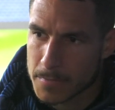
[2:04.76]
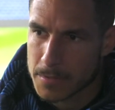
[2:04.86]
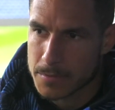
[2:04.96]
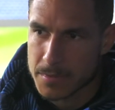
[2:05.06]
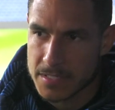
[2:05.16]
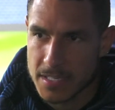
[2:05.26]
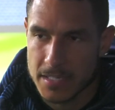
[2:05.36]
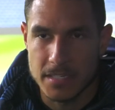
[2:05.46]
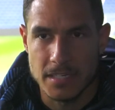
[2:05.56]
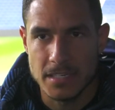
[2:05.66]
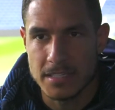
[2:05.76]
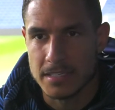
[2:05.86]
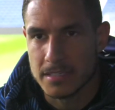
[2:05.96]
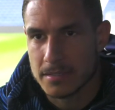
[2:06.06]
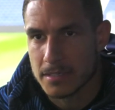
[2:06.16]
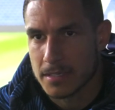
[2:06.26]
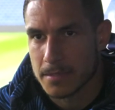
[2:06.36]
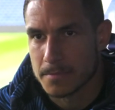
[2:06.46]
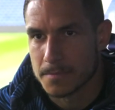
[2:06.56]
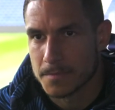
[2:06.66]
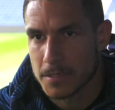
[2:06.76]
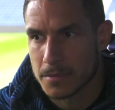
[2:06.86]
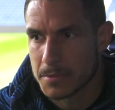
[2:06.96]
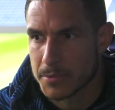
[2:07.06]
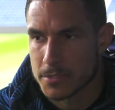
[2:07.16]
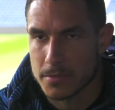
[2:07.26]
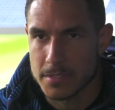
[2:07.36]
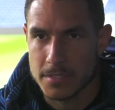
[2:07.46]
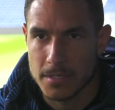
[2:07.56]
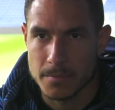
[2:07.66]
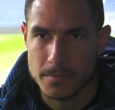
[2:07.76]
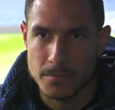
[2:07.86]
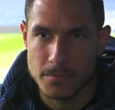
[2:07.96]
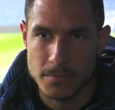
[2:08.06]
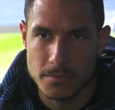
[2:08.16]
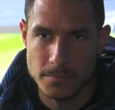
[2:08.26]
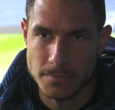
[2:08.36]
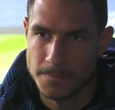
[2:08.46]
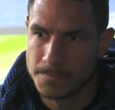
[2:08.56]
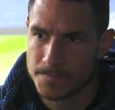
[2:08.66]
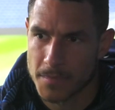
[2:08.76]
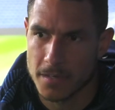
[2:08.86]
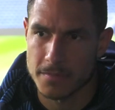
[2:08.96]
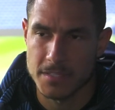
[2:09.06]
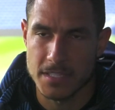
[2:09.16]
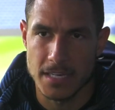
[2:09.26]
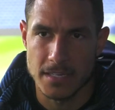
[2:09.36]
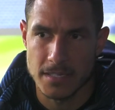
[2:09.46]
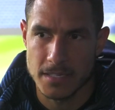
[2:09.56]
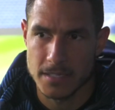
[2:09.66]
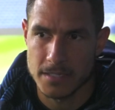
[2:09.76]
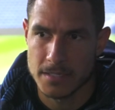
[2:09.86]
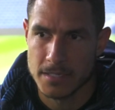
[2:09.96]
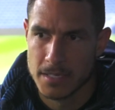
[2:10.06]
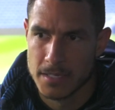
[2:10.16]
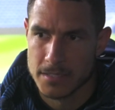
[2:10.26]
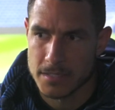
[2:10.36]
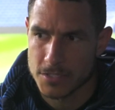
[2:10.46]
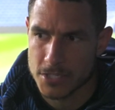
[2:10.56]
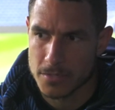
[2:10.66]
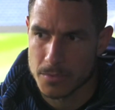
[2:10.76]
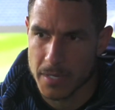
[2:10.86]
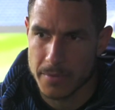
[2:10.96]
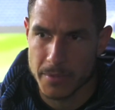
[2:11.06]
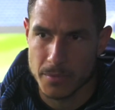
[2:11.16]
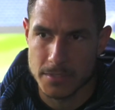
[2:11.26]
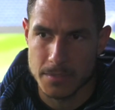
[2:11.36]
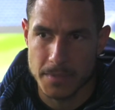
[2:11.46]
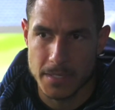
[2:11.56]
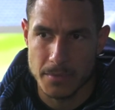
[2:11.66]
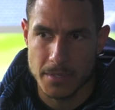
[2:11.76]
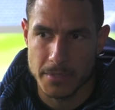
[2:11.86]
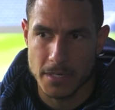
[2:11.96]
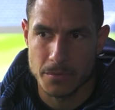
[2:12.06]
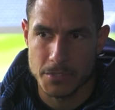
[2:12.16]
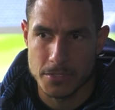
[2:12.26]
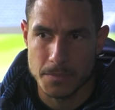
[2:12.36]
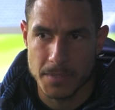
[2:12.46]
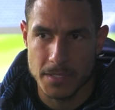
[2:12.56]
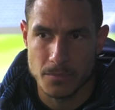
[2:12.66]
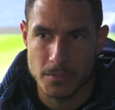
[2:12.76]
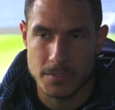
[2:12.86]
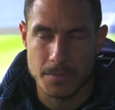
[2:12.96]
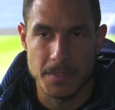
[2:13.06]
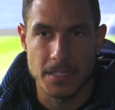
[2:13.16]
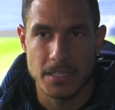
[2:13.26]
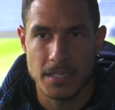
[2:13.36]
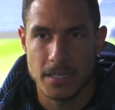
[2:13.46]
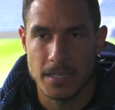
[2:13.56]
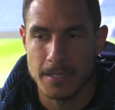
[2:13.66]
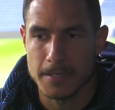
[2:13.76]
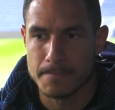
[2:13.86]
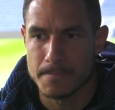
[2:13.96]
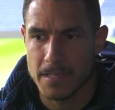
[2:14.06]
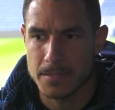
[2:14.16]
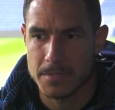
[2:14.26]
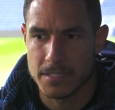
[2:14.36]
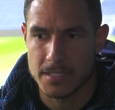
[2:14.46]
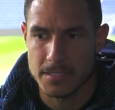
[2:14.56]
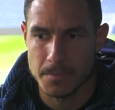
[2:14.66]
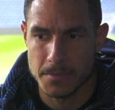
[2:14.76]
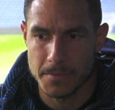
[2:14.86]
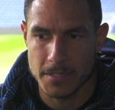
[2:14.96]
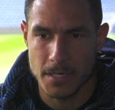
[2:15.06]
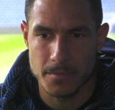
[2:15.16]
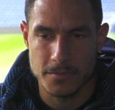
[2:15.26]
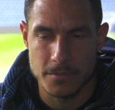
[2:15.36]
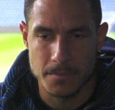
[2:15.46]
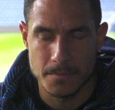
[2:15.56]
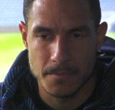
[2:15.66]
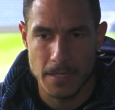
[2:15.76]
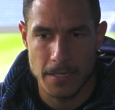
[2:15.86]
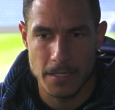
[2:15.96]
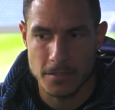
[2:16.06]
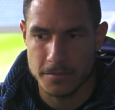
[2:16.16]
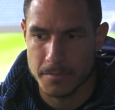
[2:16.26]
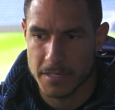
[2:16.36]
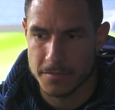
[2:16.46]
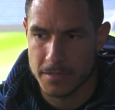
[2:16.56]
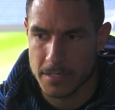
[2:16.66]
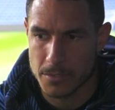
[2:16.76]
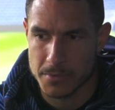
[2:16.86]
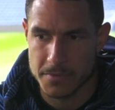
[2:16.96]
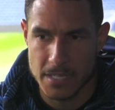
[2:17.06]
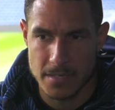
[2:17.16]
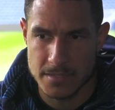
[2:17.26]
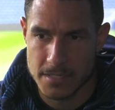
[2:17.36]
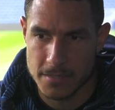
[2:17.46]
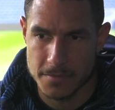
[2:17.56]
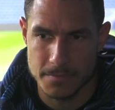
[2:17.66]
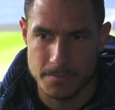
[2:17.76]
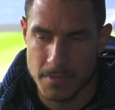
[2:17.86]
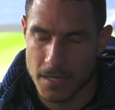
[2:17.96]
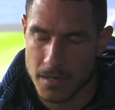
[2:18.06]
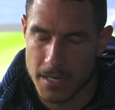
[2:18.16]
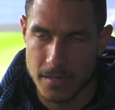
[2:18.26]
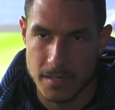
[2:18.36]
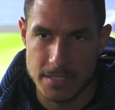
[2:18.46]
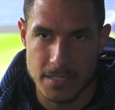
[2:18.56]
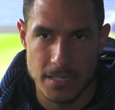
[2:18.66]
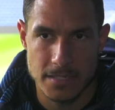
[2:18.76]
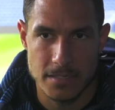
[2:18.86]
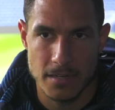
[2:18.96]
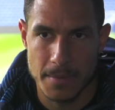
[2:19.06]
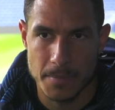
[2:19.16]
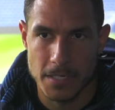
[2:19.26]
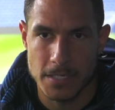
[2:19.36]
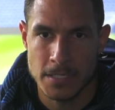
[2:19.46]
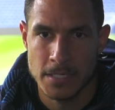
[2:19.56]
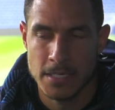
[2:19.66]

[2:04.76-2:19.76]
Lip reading: because we're second in the league. You know, we was joint top after that. So it shows where we want to be, where we know we should be and want to be. That's where the disappointment comes from, not from anything else. We've set ourselves a high standard, high bar.